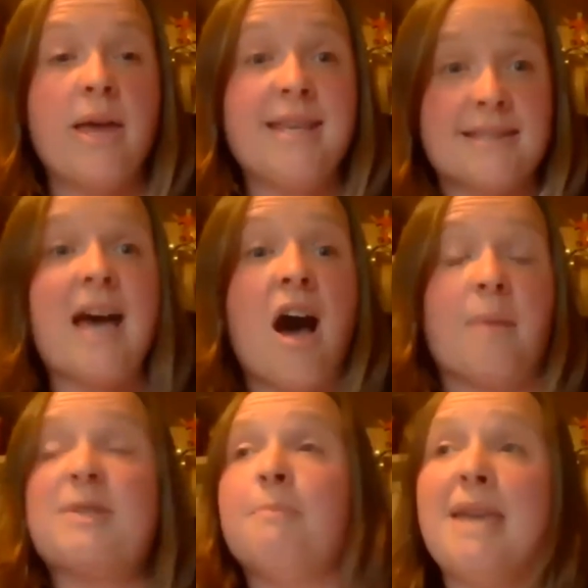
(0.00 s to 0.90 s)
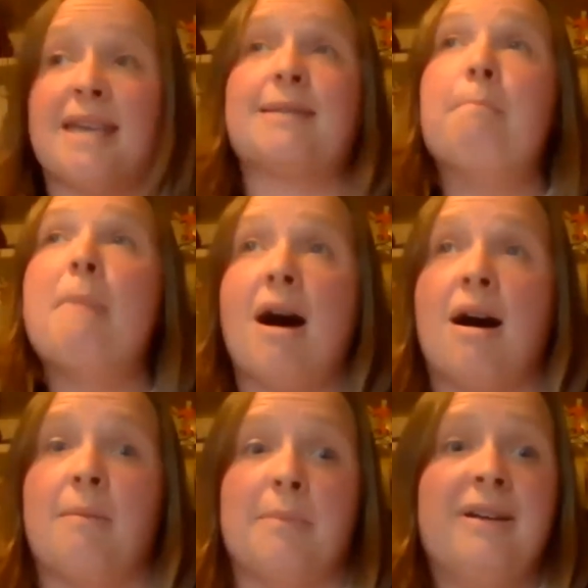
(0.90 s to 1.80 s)
It's to me as a
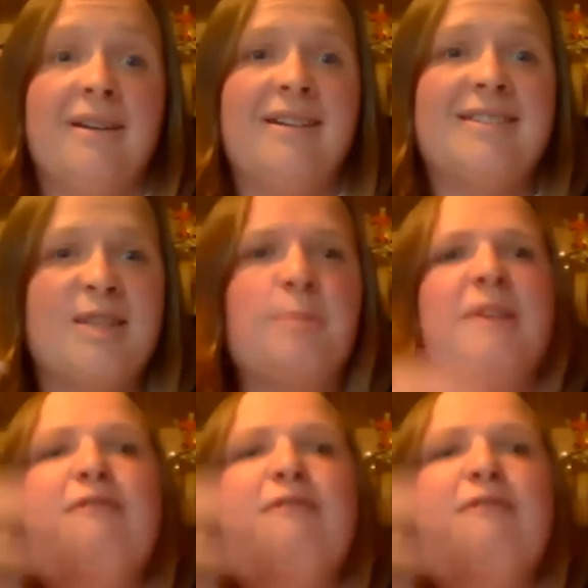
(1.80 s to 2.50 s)
mum to be